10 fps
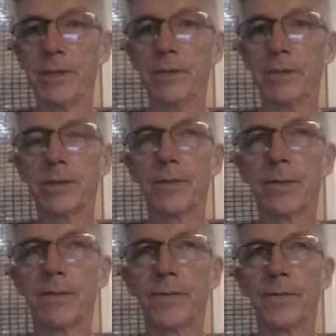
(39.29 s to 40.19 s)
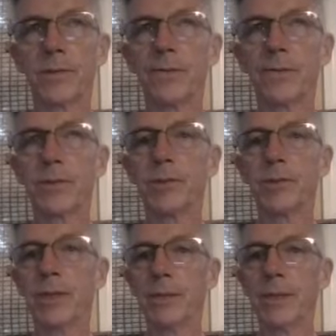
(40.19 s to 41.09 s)
Is there a verse for the
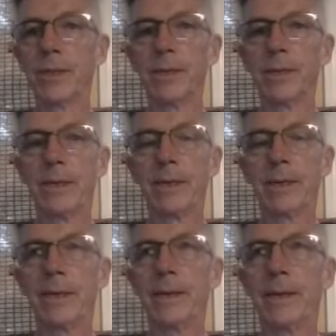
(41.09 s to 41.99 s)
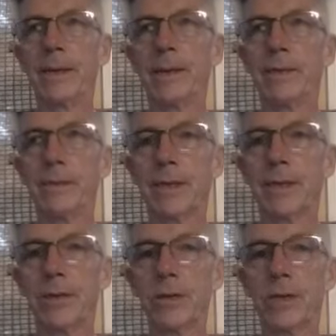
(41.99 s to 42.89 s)
gentlemen? Uh, let's take
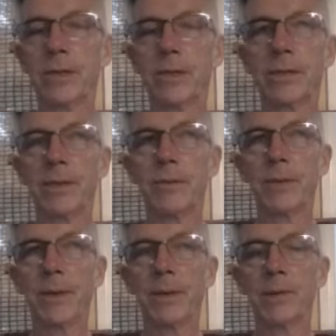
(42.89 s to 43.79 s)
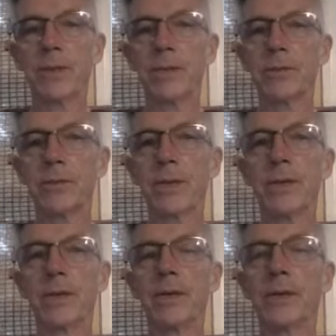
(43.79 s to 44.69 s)
a look at it and see what the Bible says.
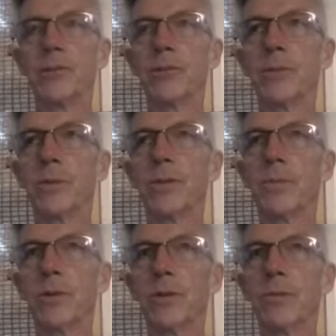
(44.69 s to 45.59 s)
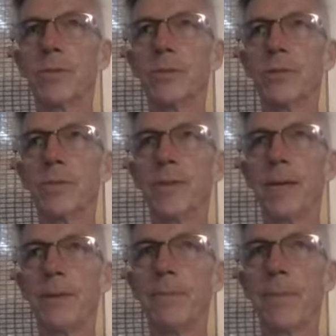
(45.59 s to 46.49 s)
Okay, join me tomorrow, 2
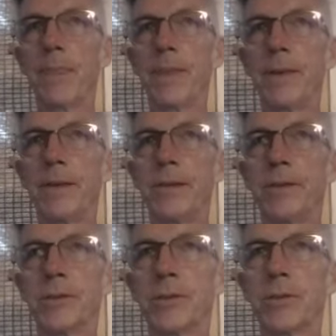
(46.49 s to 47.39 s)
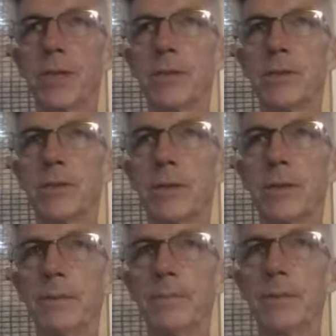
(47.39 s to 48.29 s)
p.m. Eastern Standard
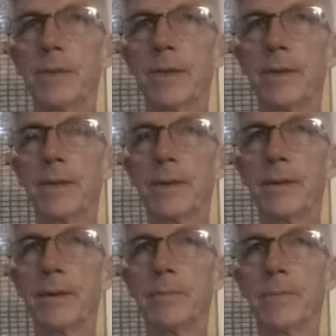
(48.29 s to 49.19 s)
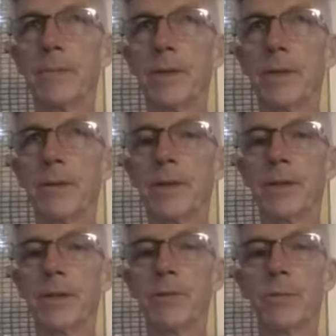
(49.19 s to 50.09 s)
Time. Um,
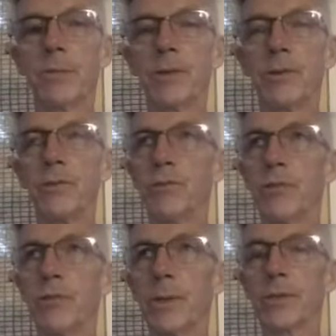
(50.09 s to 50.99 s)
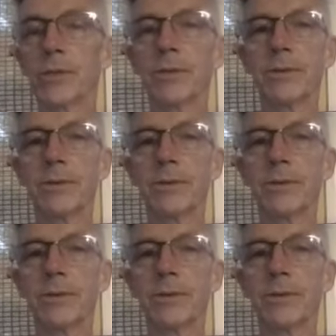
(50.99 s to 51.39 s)
right here, we'll be on YouTube also.